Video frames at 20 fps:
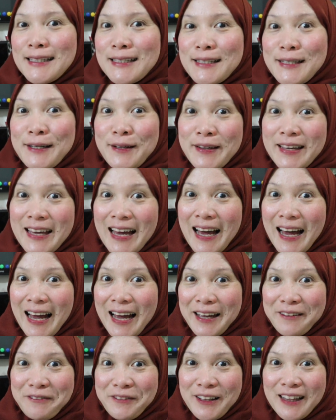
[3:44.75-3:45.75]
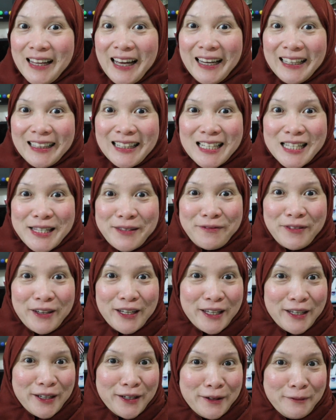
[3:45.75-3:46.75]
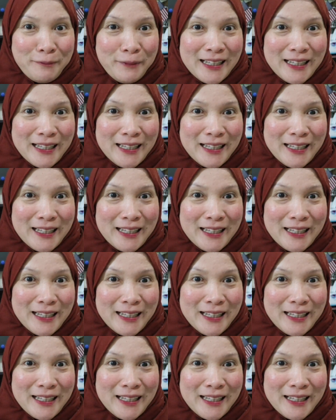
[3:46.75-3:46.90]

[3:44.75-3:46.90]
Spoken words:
So yeah, if you like this video,